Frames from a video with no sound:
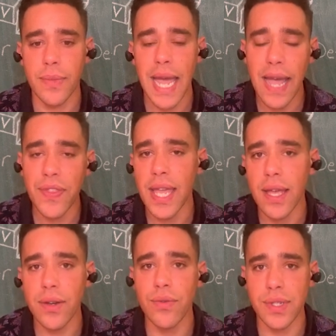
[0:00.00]
at the
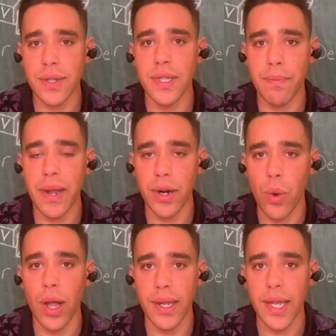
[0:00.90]
end result in better
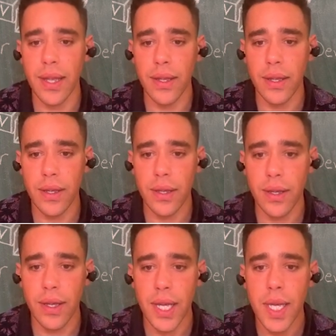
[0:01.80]
quality.
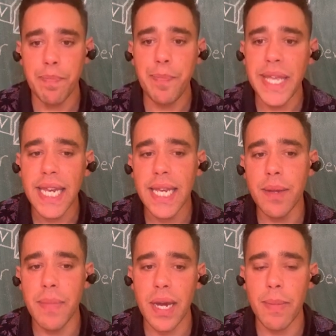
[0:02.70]
BDD
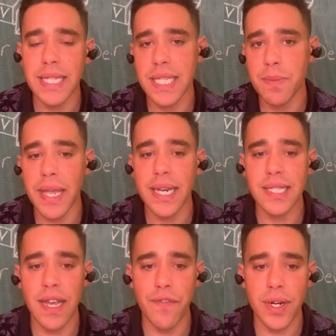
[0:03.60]
minimizes
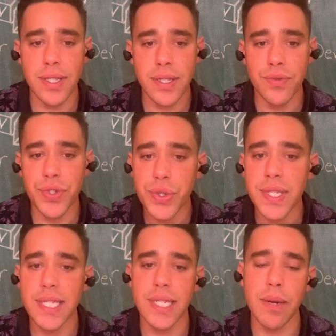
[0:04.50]
maintenance efforts,
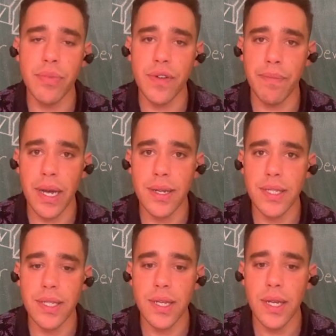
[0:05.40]
reduces the number of
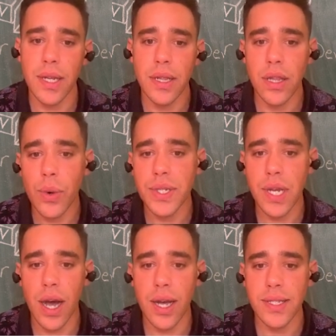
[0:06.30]
bugs, lowers
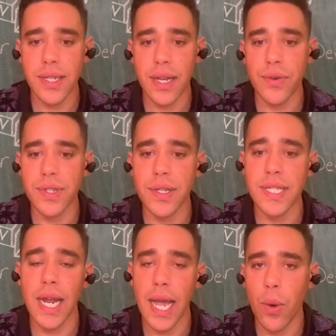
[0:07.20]
costs, and results in high